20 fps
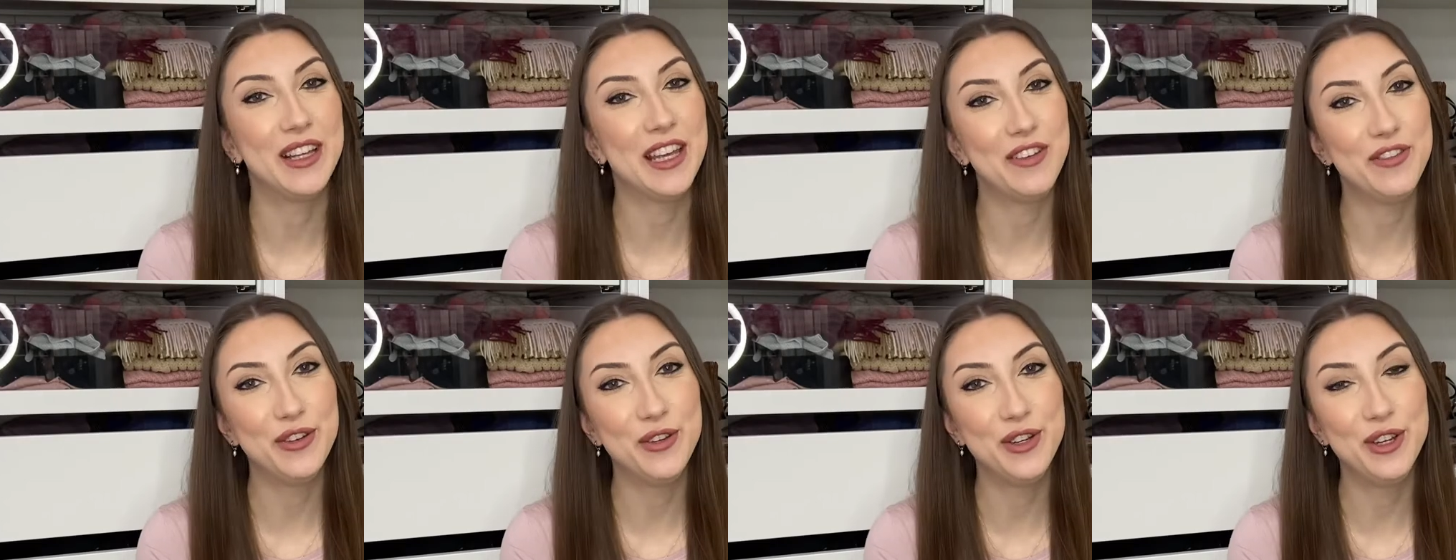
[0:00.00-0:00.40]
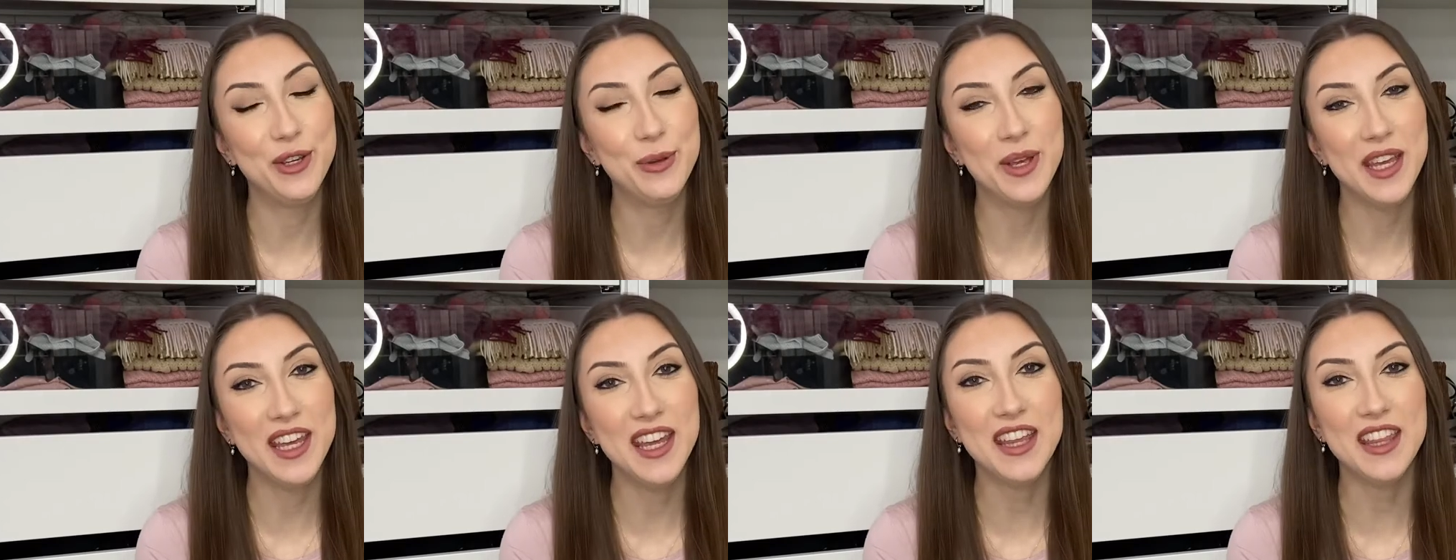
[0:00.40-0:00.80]
If you're new
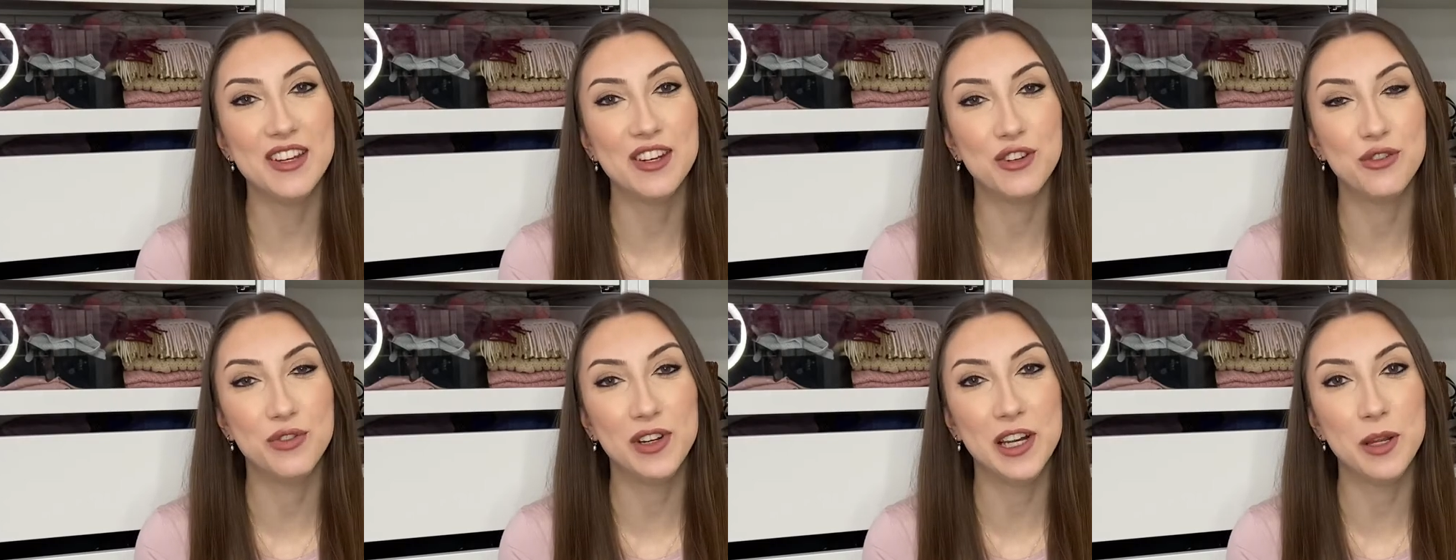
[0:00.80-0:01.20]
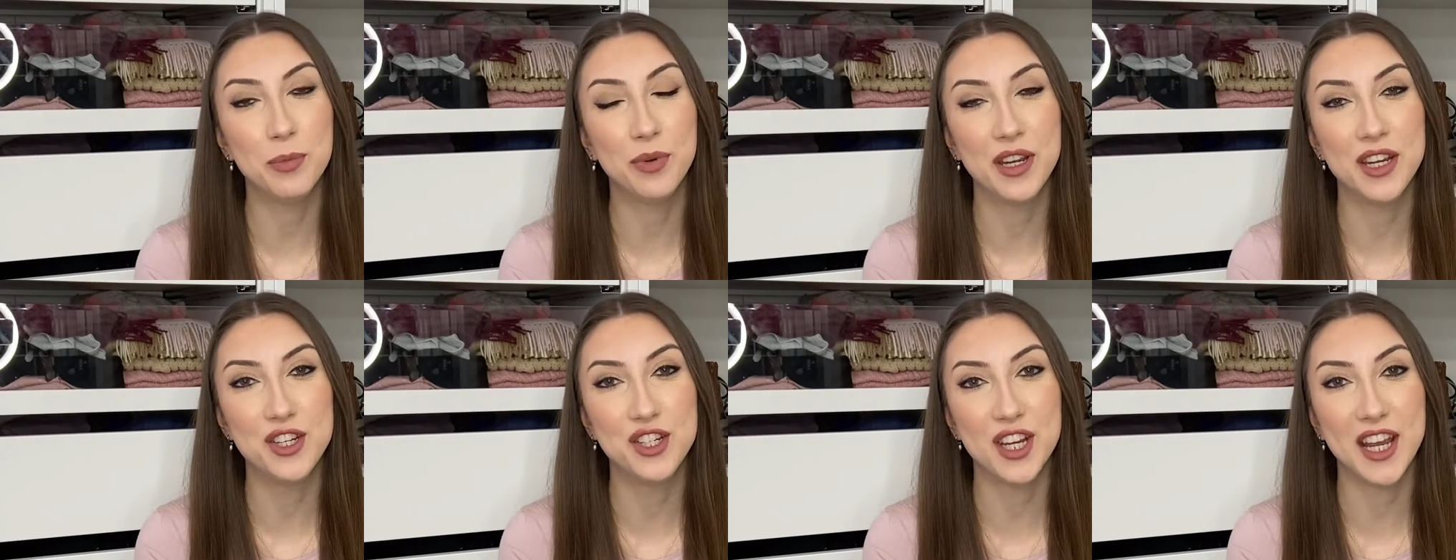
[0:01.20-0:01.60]
here, then I'd really
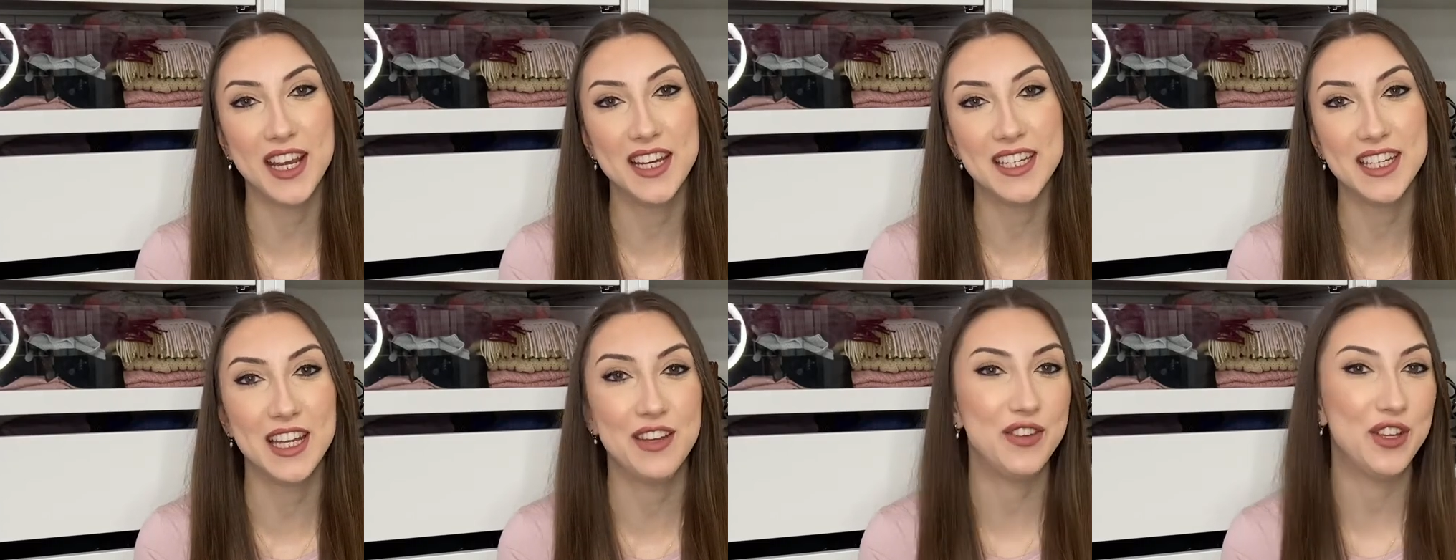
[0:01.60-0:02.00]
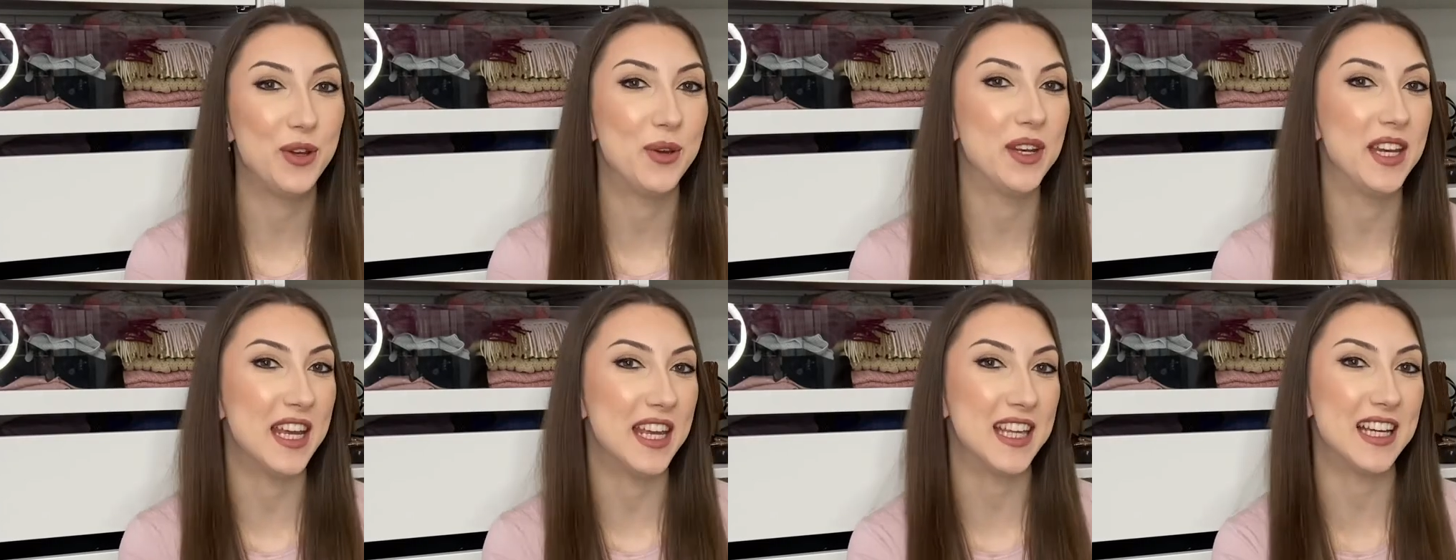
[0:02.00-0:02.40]
appreciate it if you
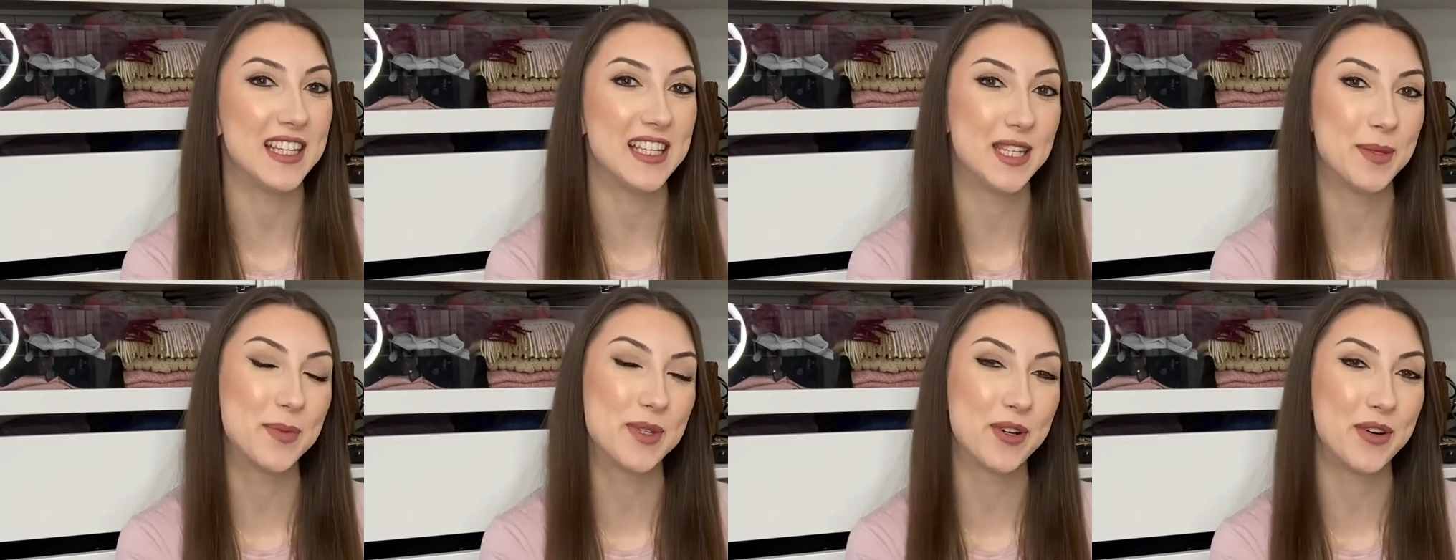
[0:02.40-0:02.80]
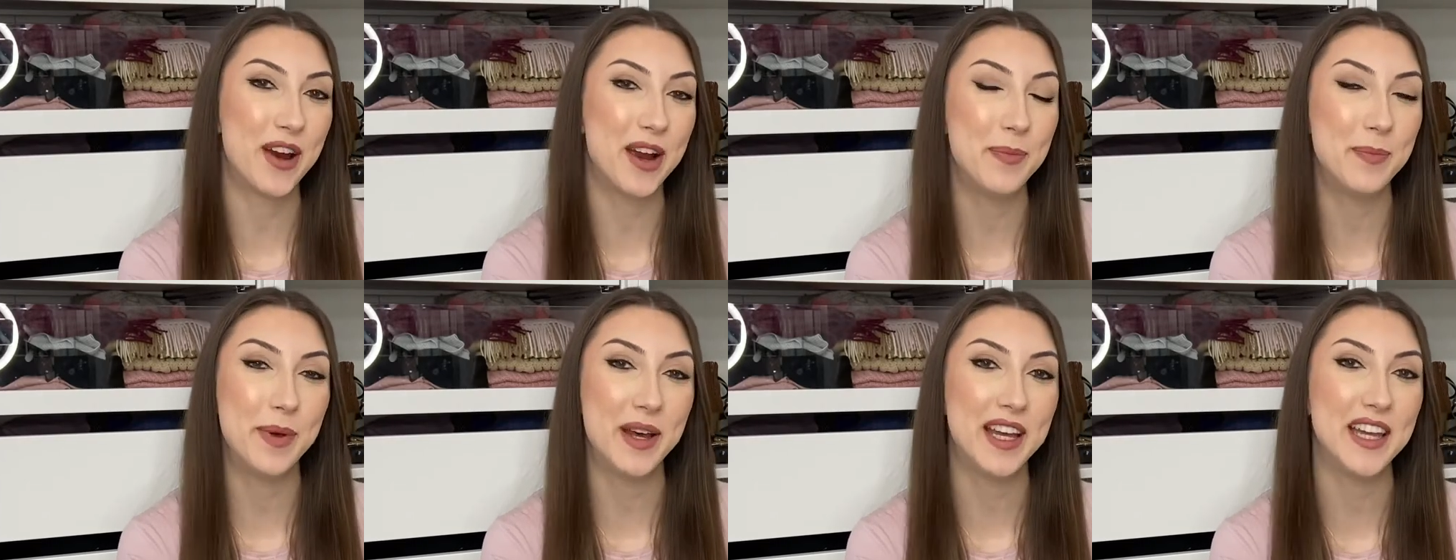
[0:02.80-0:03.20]
could hit that
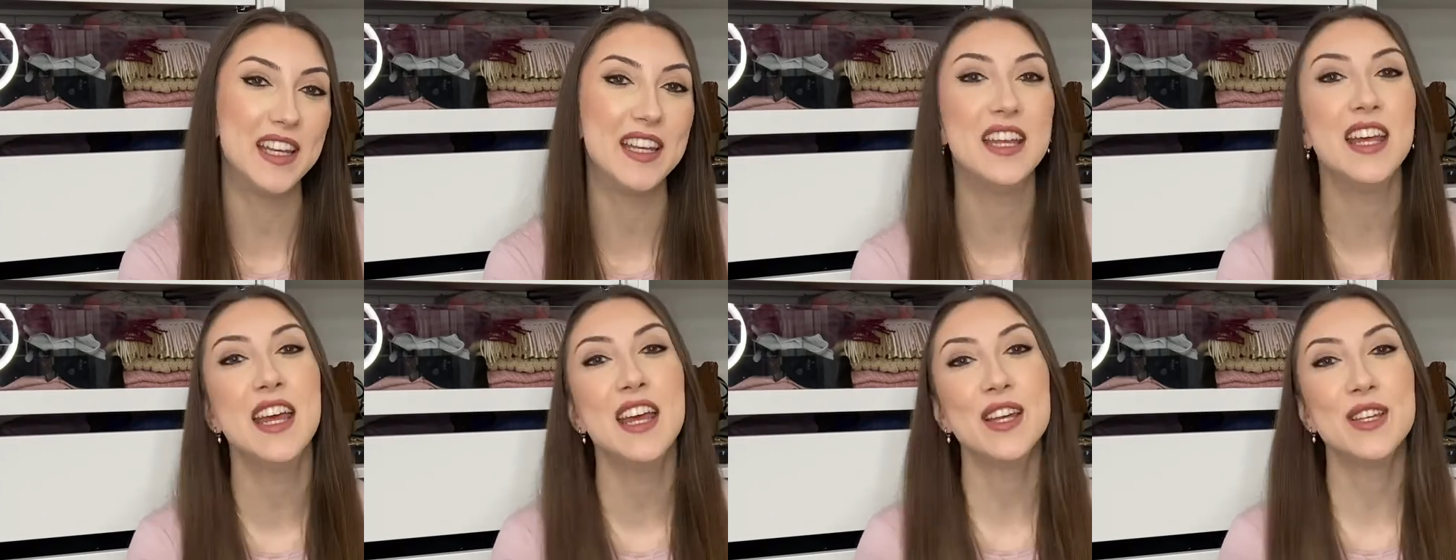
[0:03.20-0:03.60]
subscribe button.